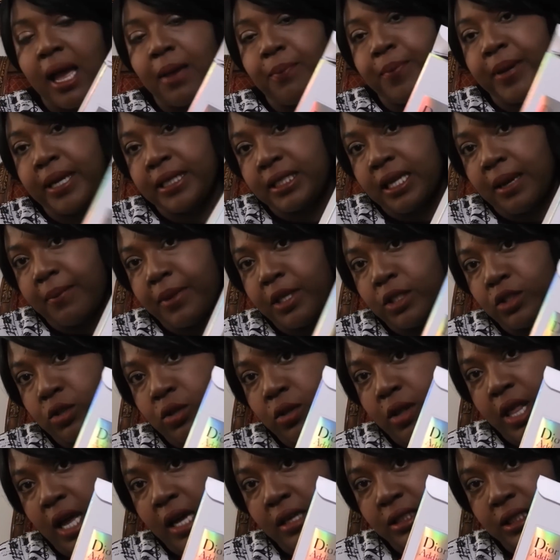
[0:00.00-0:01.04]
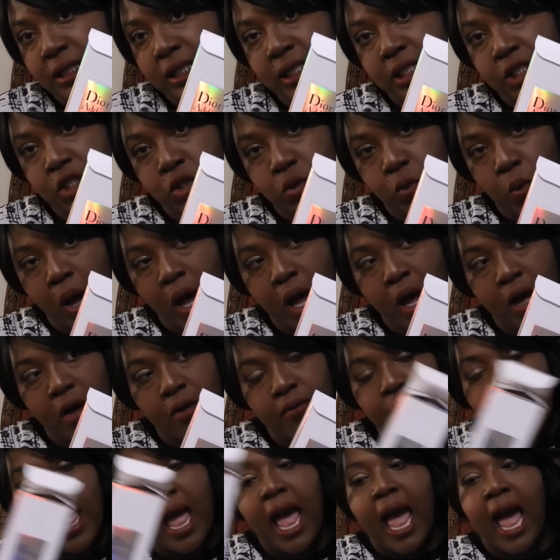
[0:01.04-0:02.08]
I picked up the
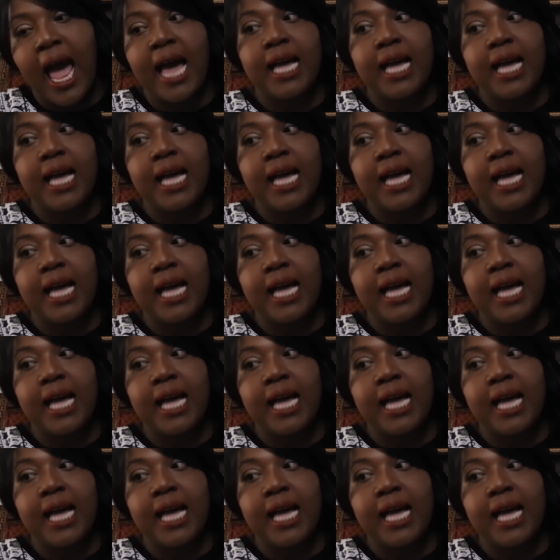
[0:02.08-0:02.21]
2012